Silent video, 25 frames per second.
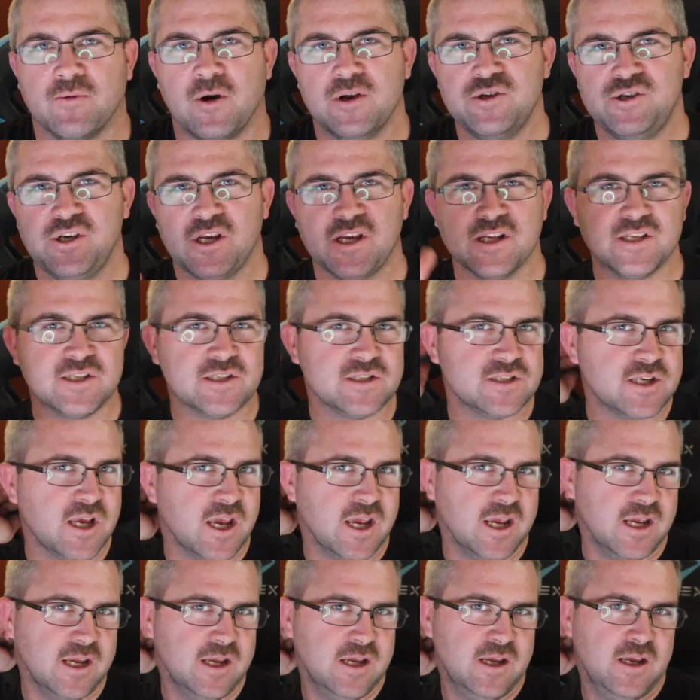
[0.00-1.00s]
as you can
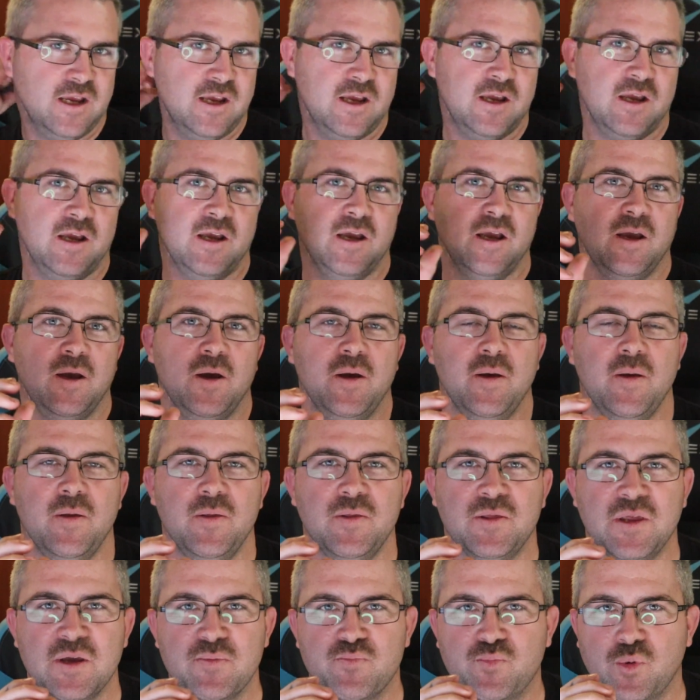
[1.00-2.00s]
see,
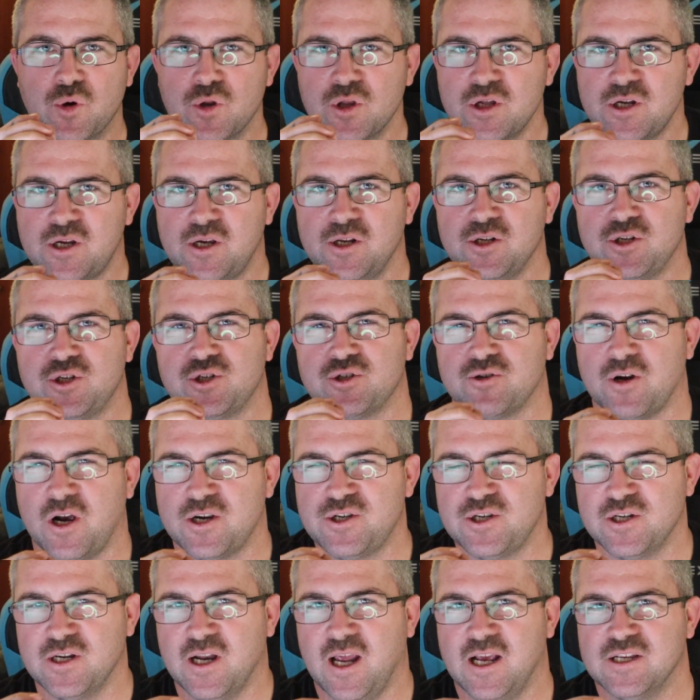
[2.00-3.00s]
the bullet
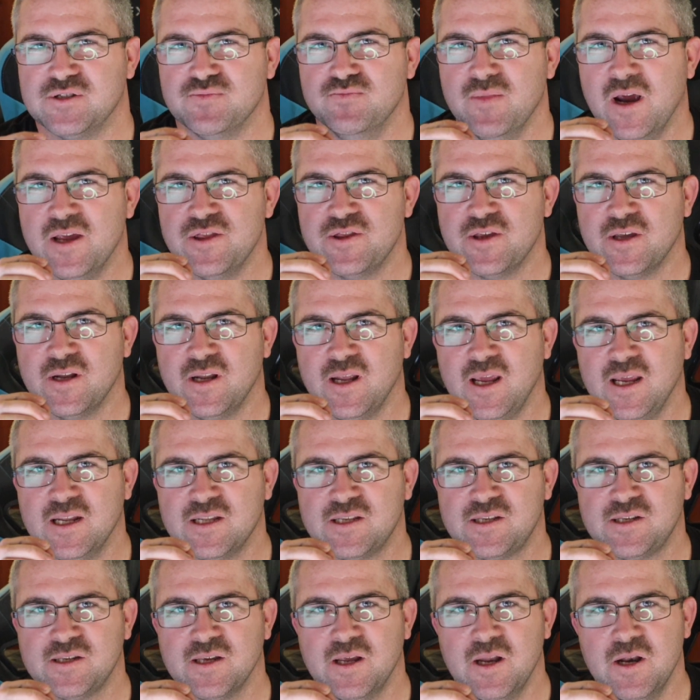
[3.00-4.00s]
construction has meant that
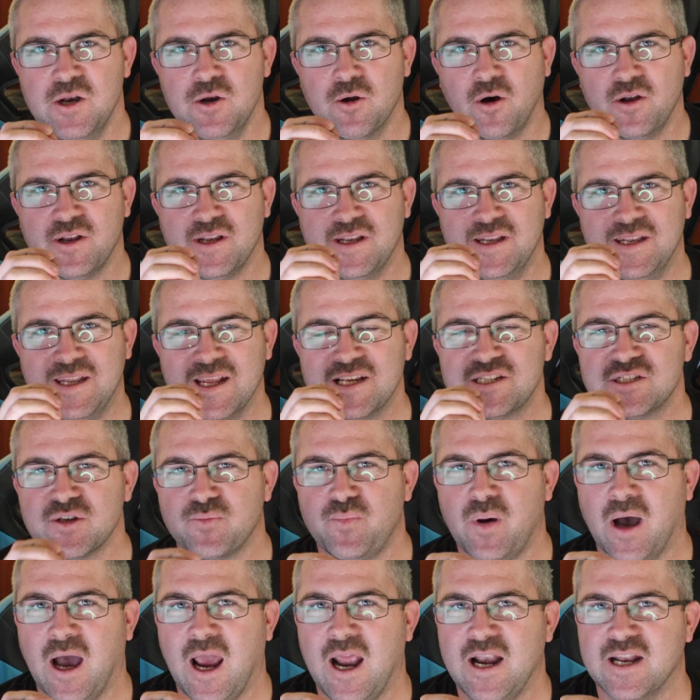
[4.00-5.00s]
it's not
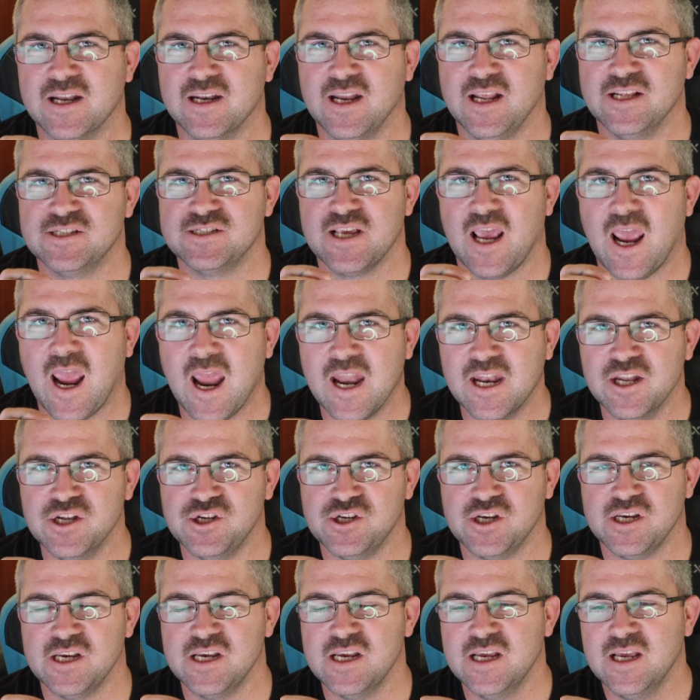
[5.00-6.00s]
dissipated its
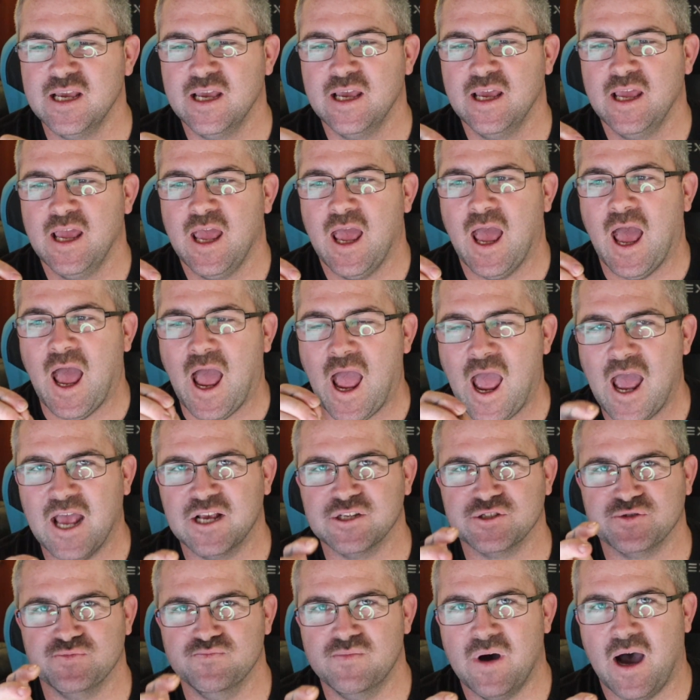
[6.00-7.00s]
energy
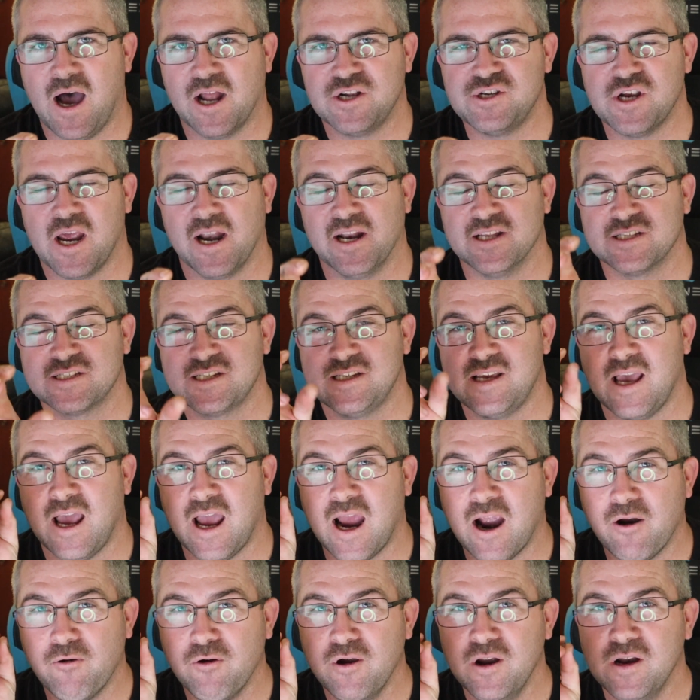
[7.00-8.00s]
as much, and it's
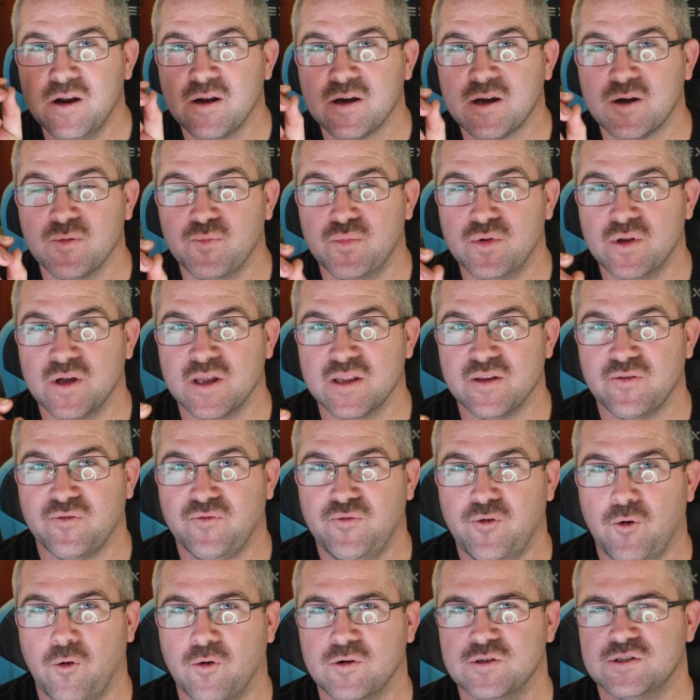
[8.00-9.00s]
carried completely
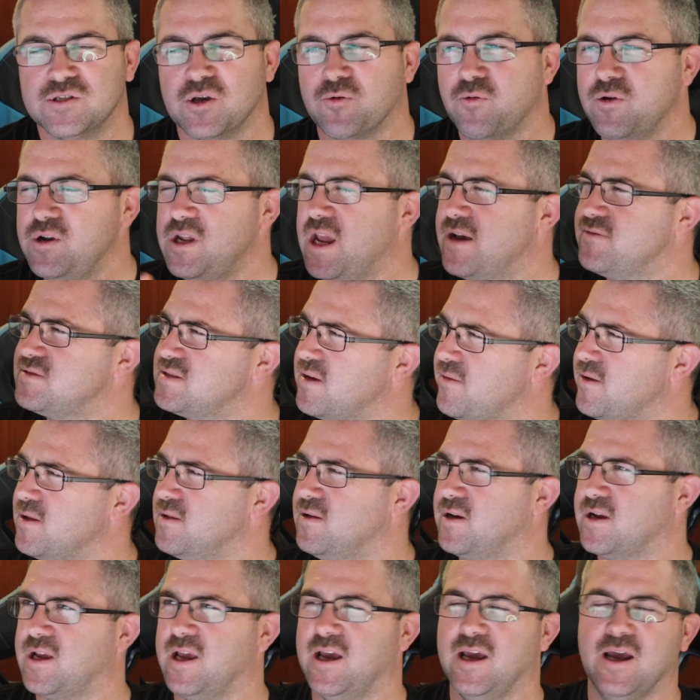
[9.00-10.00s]
forward. So when you have something
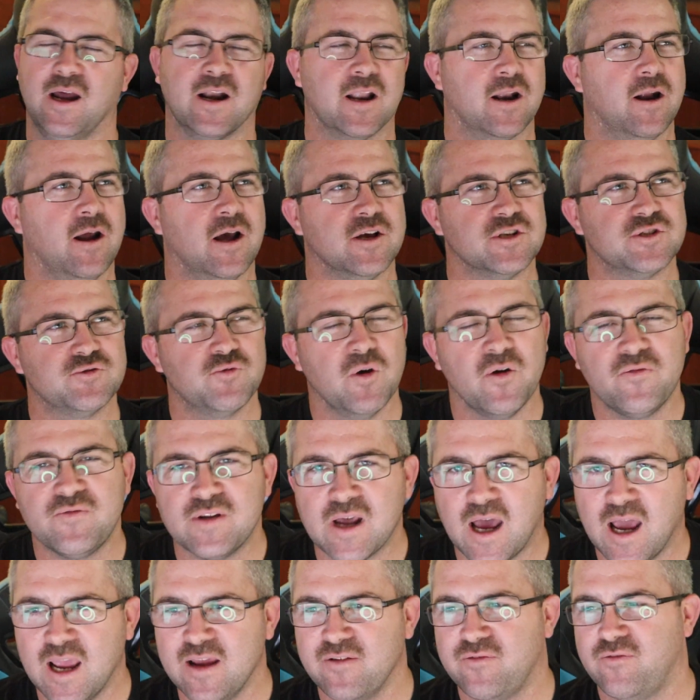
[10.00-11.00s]
like a Swift
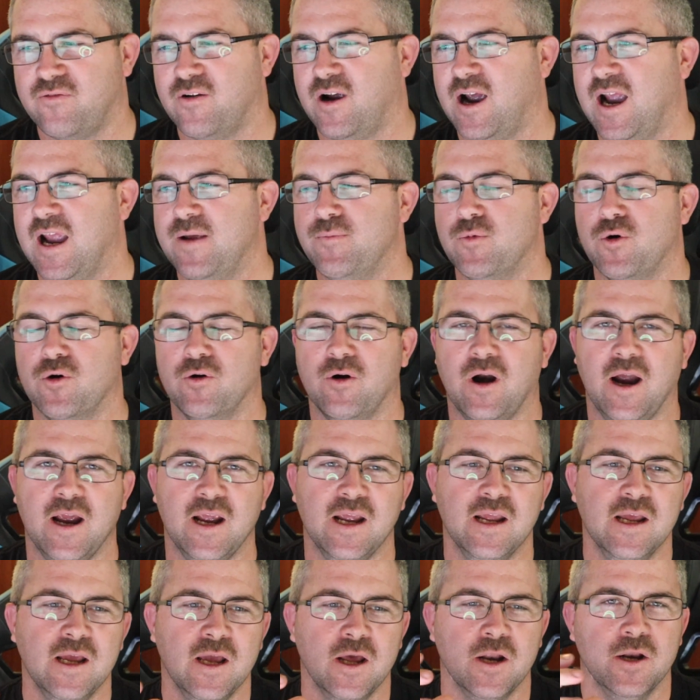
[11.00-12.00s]
A-frame or
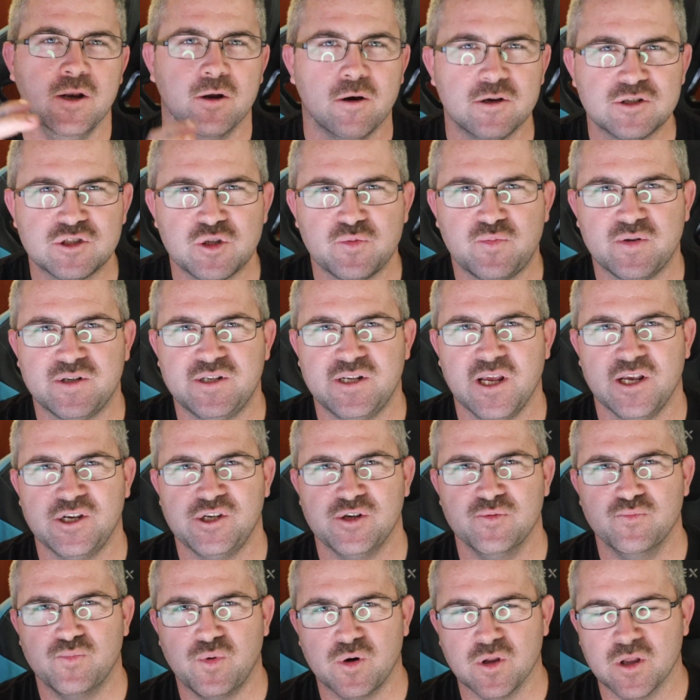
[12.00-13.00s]
a Nosler
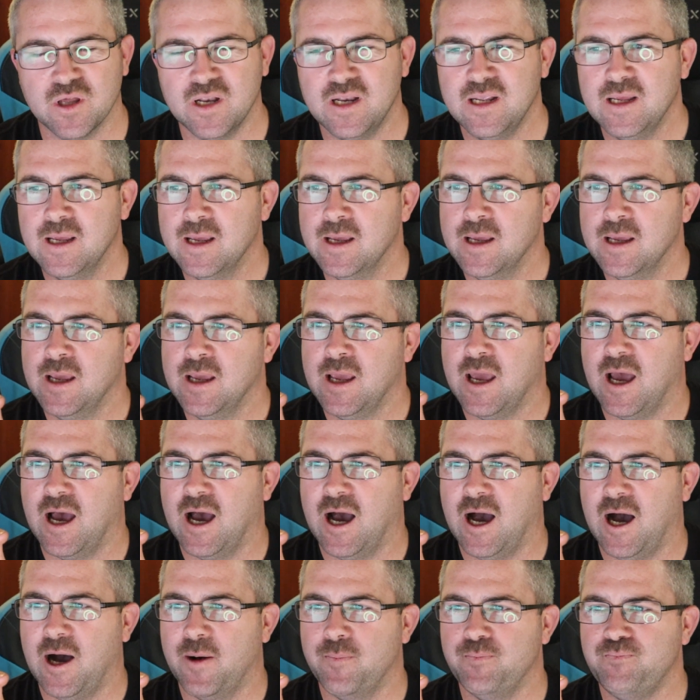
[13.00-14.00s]
Petition bullet,
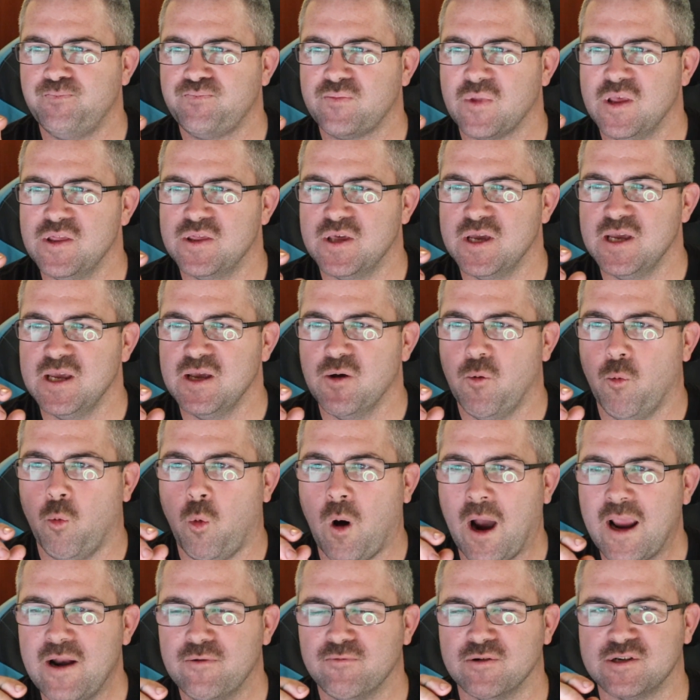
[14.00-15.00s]
the
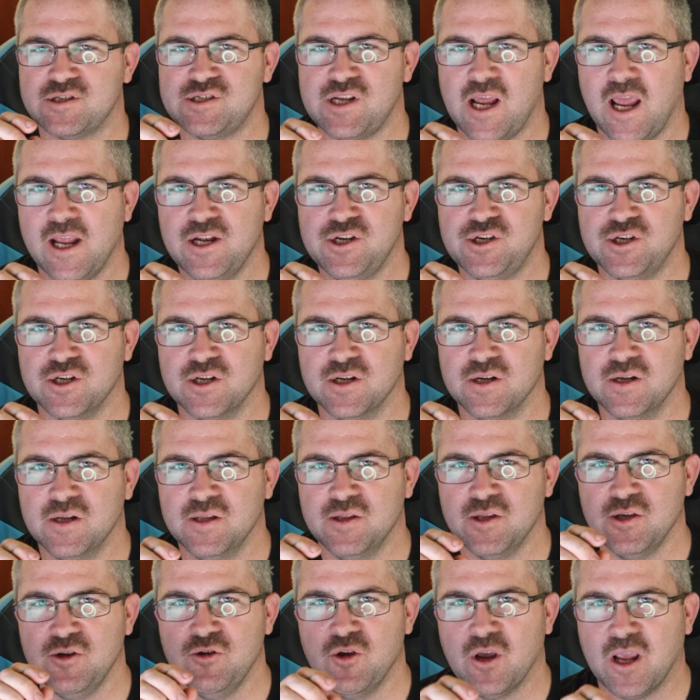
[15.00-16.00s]
weight retention
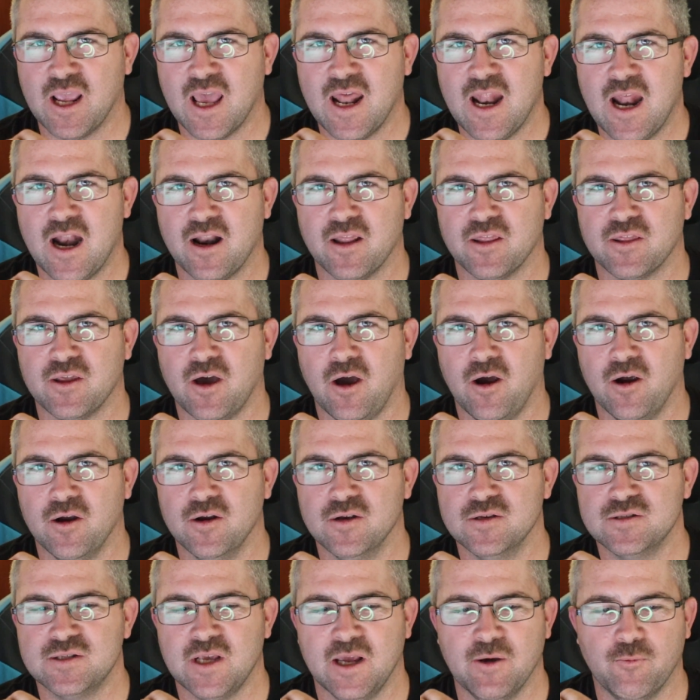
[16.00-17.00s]
that you get out of
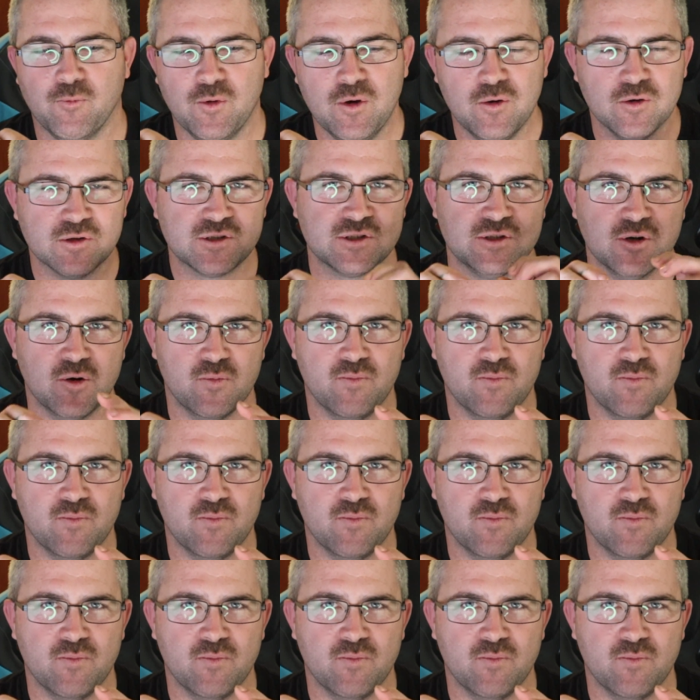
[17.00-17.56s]
those, it will still